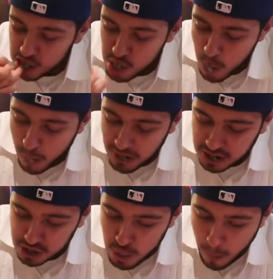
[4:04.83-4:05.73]
Spend more
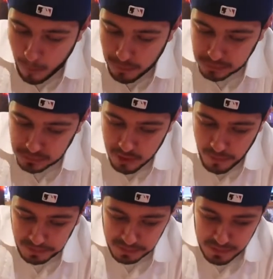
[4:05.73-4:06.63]
time waiting than
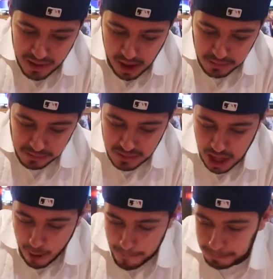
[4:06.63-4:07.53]
eating. Just set
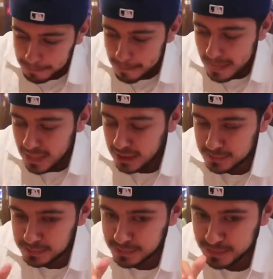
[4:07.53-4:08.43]
it down and record them,
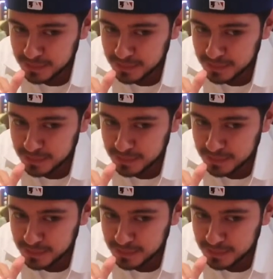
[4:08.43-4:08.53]
man.